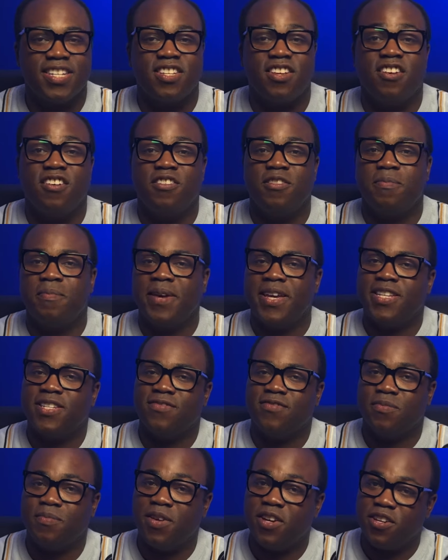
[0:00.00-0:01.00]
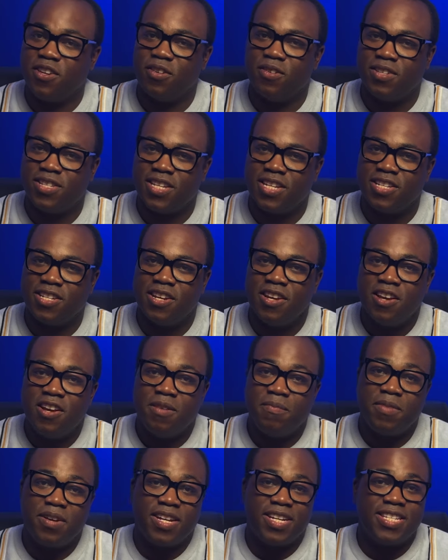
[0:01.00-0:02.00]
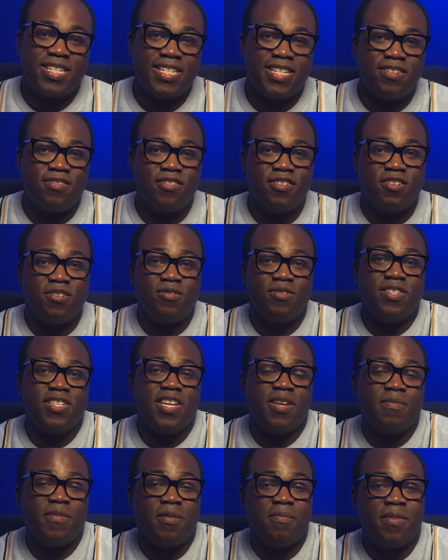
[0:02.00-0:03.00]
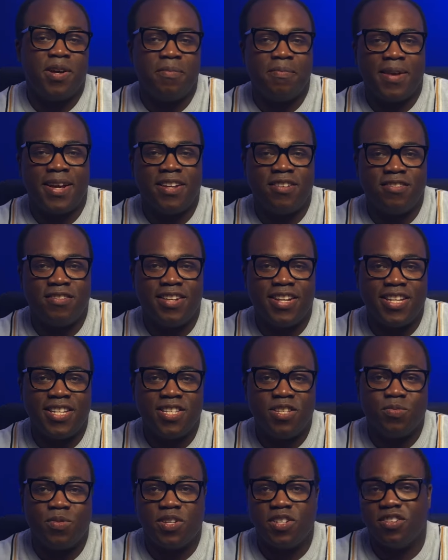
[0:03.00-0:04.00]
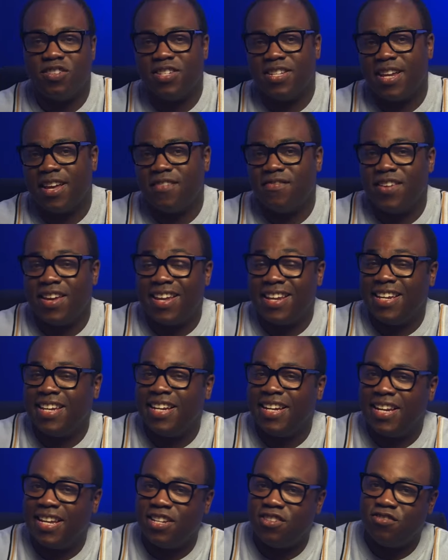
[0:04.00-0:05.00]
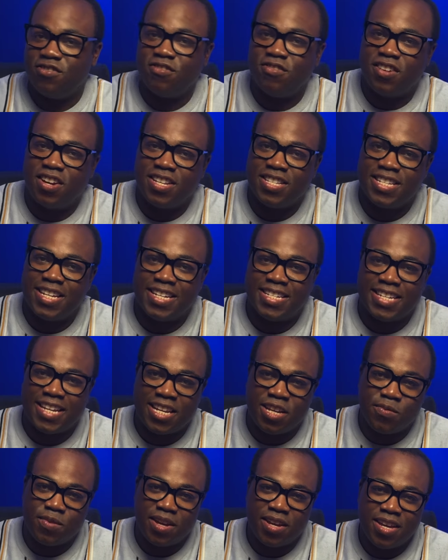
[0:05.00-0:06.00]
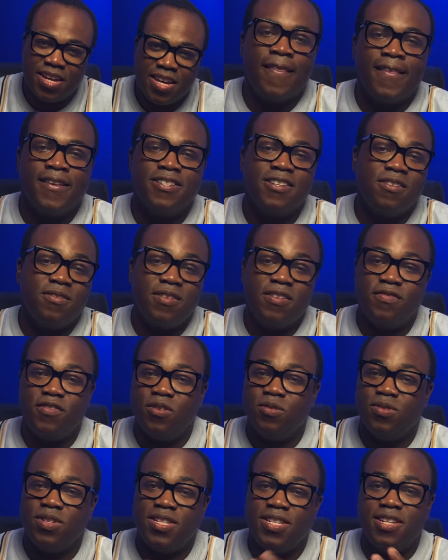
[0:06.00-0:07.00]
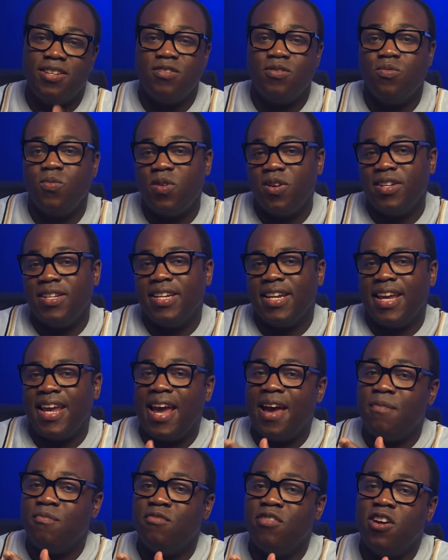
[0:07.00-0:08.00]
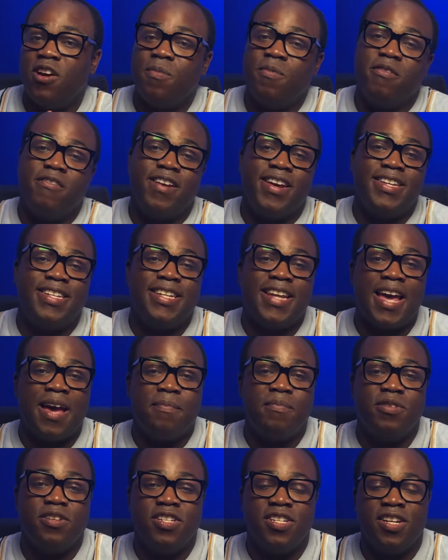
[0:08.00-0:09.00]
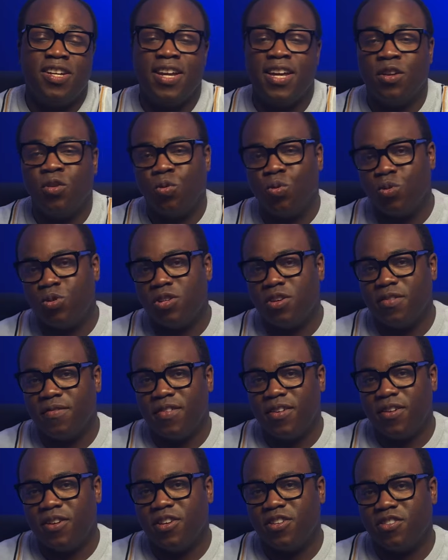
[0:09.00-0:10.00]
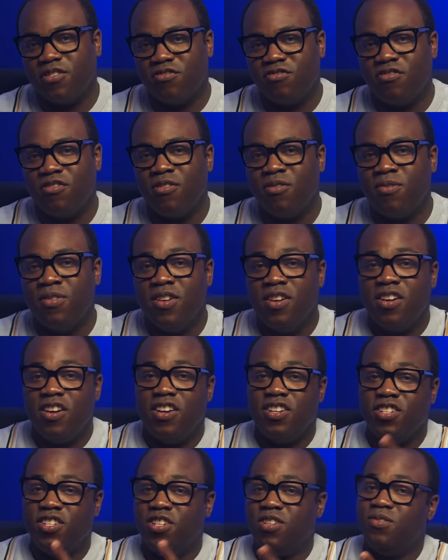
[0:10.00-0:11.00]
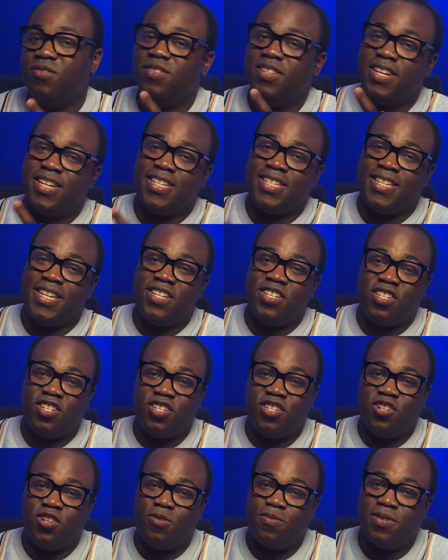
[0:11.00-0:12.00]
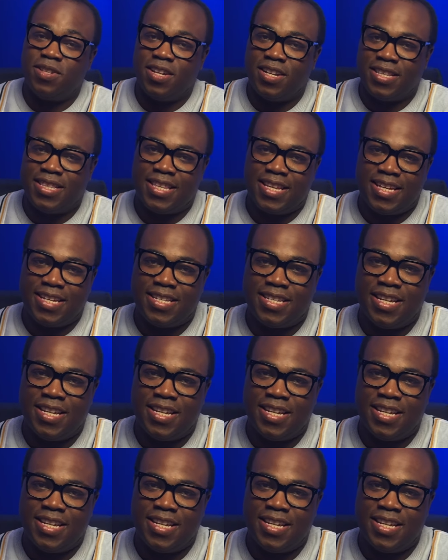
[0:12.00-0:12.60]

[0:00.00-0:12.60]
are the best for my usage, but I can still use them on my manual lens, which doesn't have any electrical contacts anyway. So if you still want camera operated aperture and autofocus control, I choose extension tubes like these.